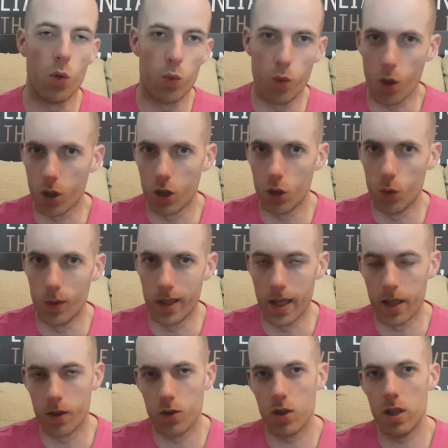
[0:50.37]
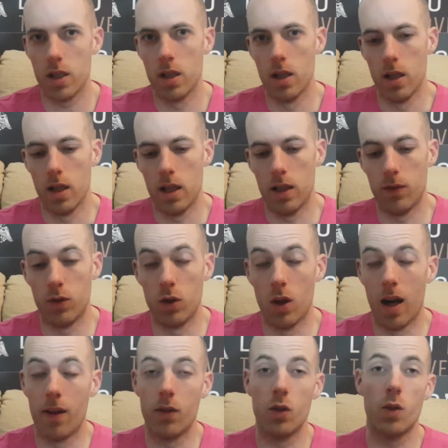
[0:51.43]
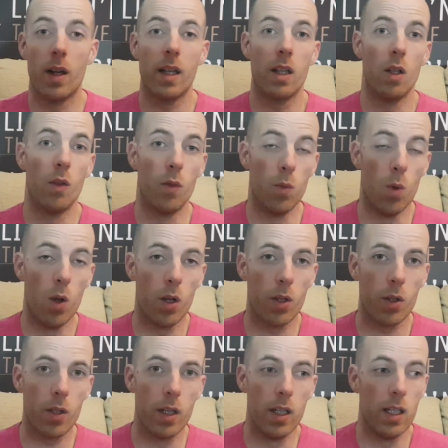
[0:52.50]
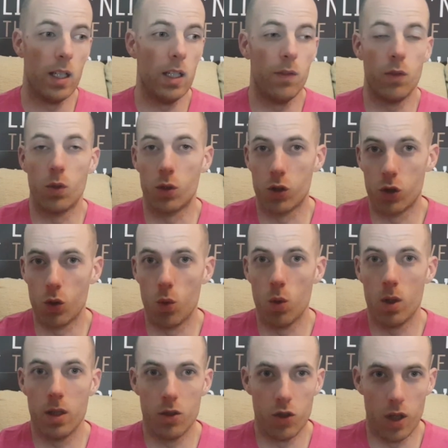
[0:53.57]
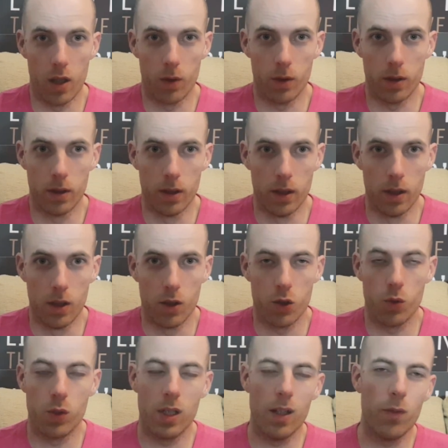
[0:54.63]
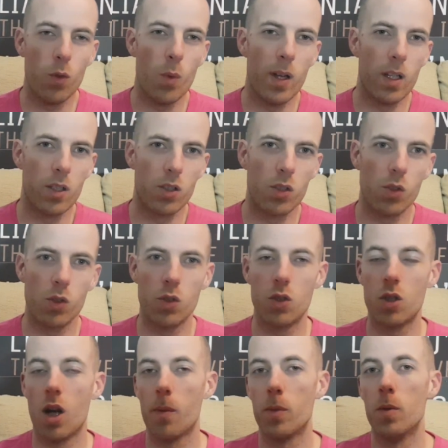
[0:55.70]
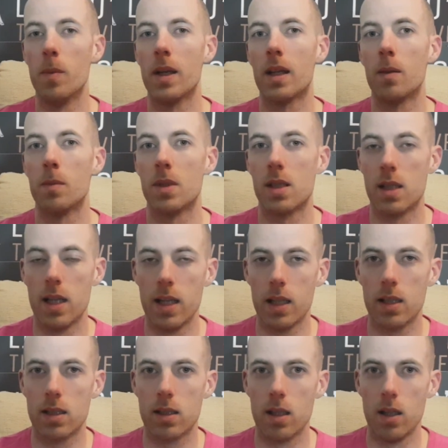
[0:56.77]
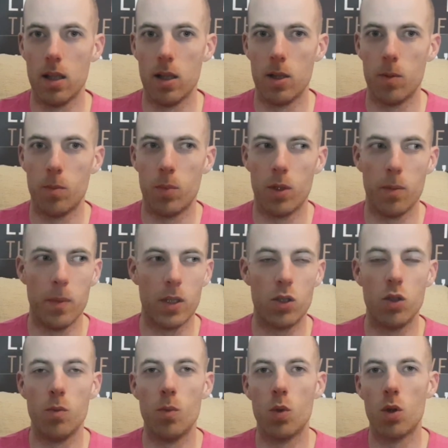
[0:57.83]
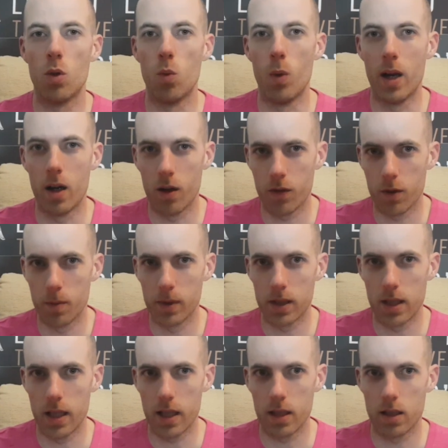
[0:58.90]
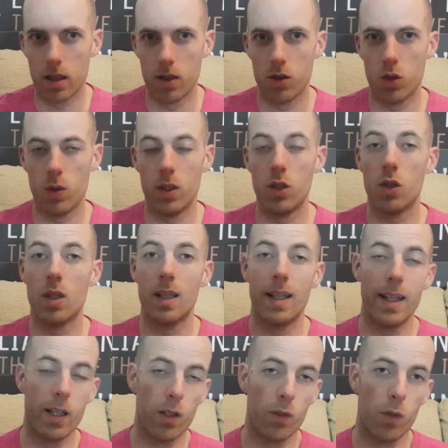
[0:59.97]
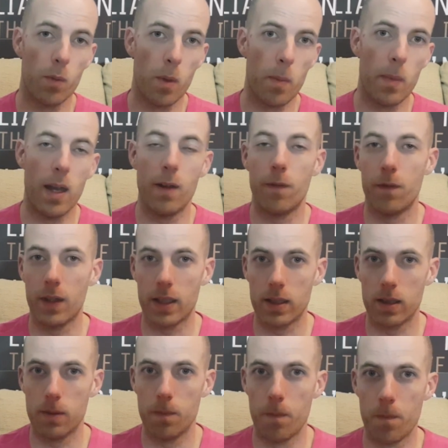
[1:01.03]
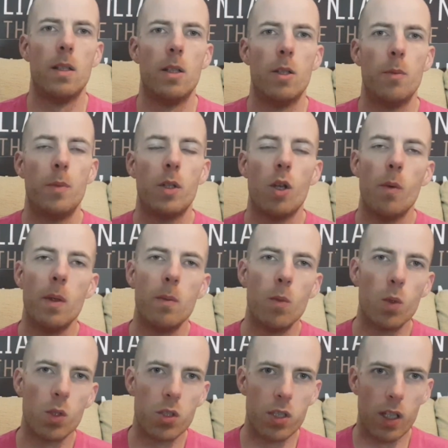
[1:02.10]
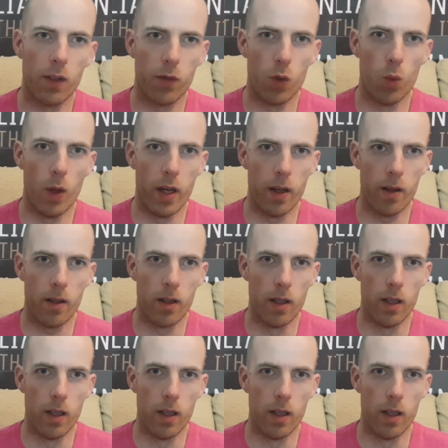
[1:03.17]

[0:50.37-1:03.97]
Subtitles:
running low on energy, if you haven't drank enough water, if you're sore in general. So self-awareness doesn't stop you making mistakes, but it makes you more aware of the mistakes so that you can learn from them and fix them. Becoming more self-aware